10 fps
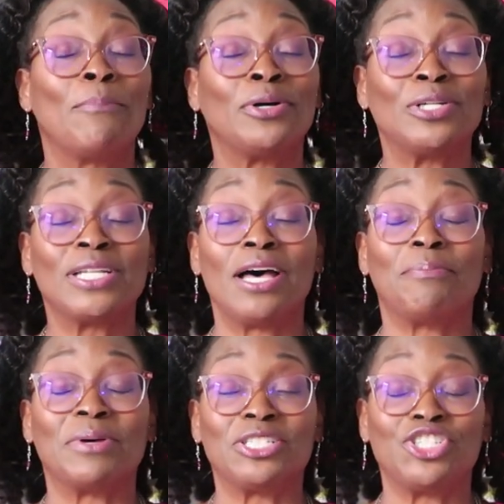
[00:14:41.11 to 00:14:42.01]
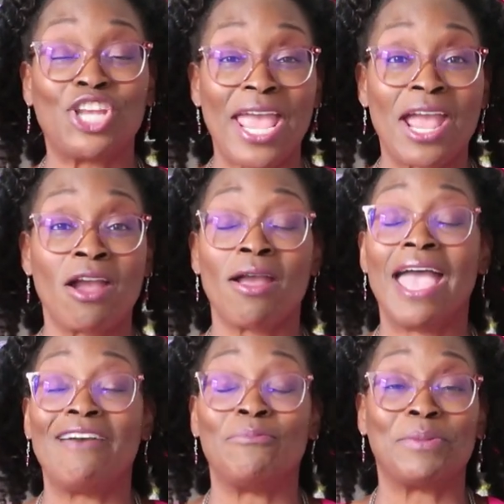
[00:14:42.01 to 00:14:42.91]
Pull up a chair,
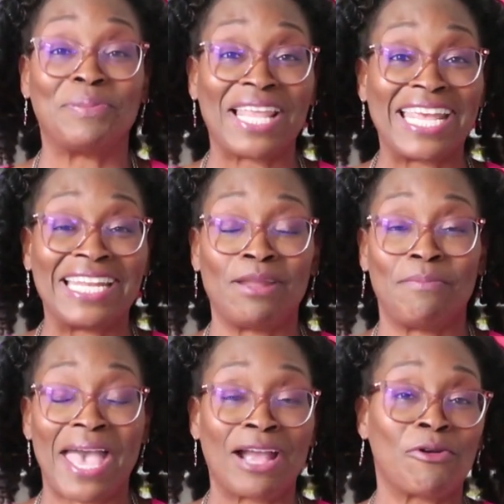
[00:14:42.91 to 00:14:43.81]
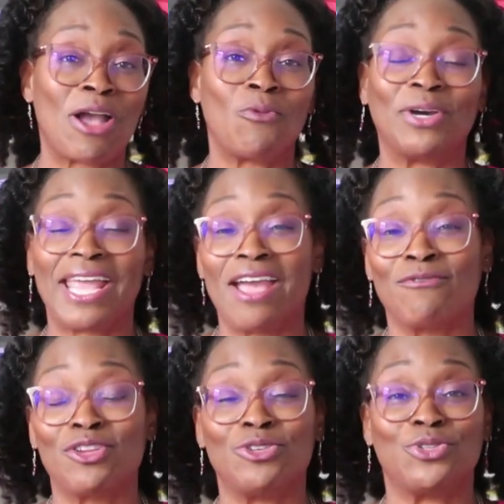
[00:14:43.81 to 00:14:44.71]
have me playing in the background,
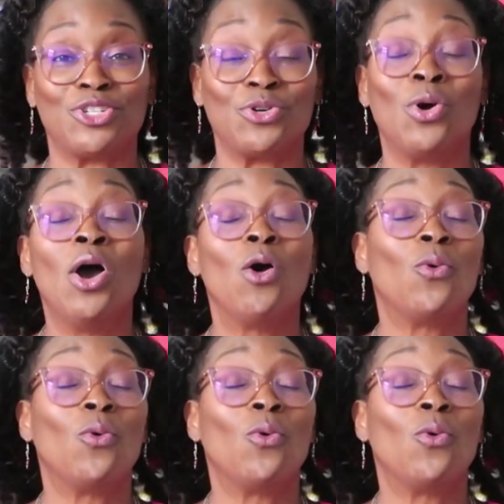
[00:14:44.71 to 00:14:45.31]
whatever you do.